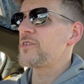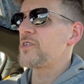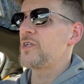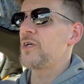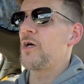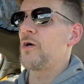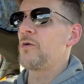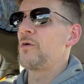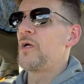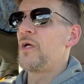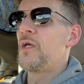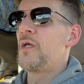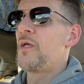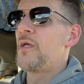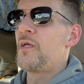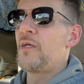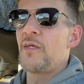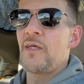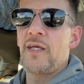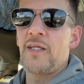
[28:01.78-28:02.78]
ago,
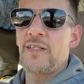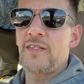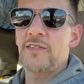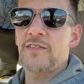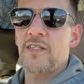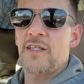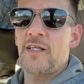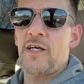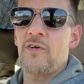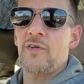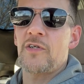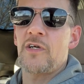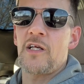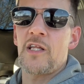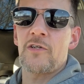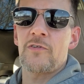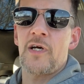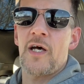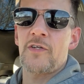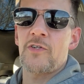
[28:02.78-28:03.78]
and he said out in
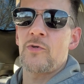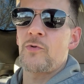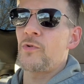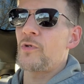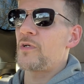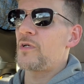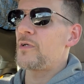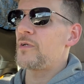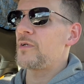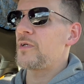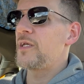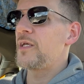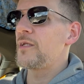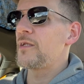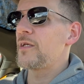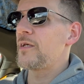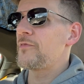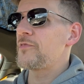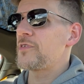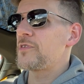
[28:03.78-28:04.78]
Colorado where he
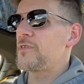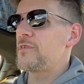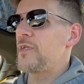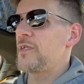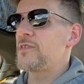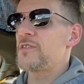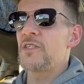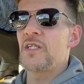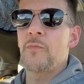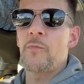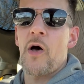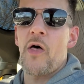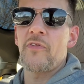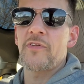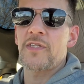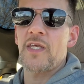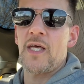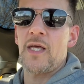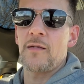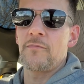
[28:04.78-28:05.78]
lives, they see him all the
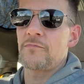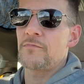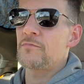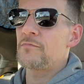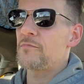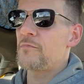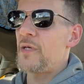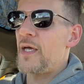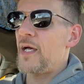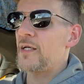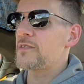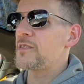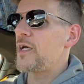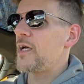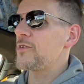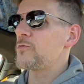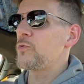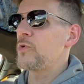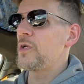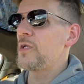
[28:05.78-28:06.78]
time. Max
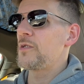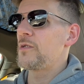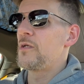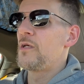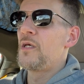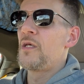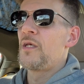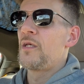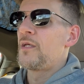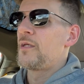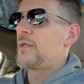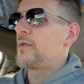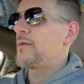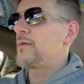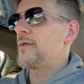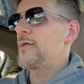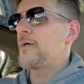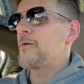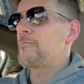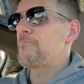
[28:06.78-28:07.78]
has one,
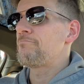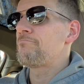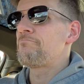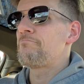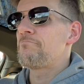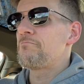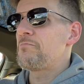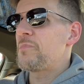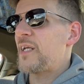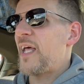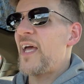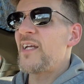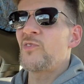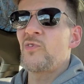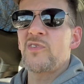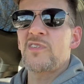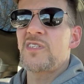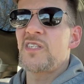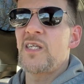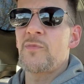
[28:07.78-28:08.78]
but I
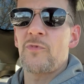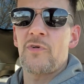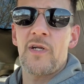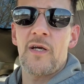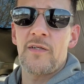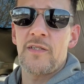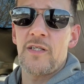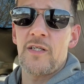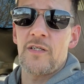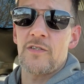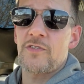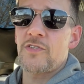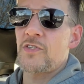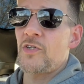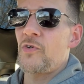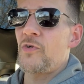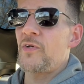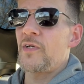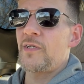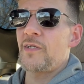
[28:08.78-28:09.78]
don't see him around here.
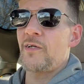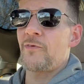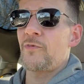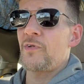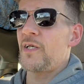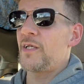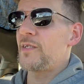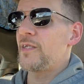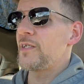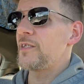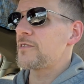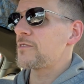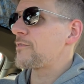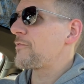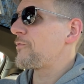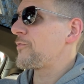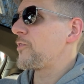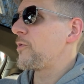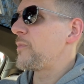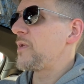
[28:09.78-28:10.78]
So at
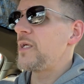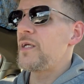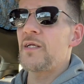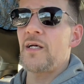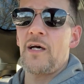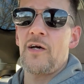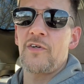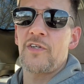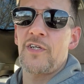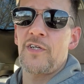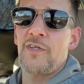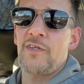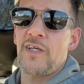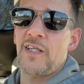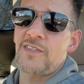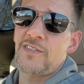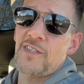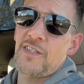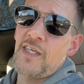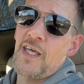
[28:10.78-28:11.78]
least for me out here, I
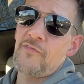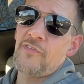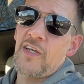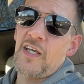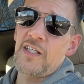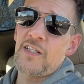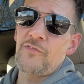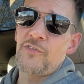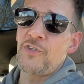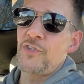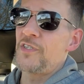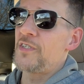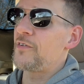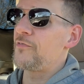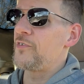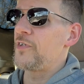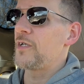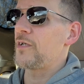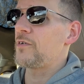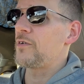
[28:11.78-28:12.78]
still have kind of a unique
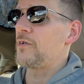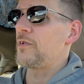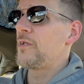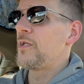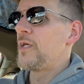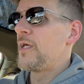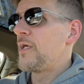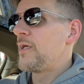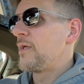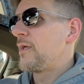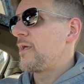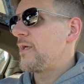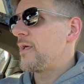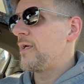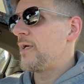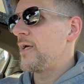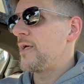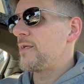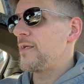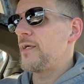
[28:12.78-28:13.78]
vehicle,
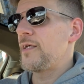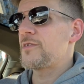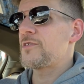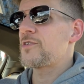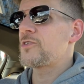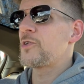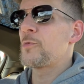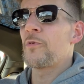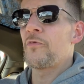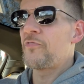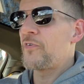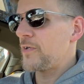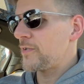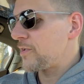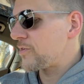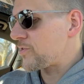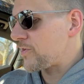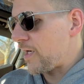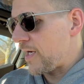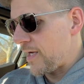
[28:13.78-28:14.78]
and it's super fun to
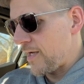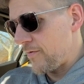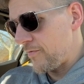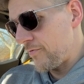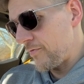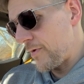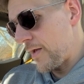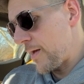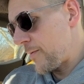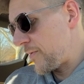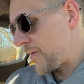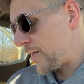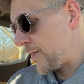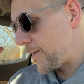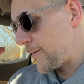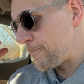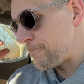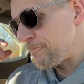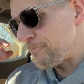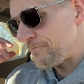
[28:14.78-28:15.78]
drive. I
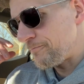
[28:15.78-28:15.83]
mean,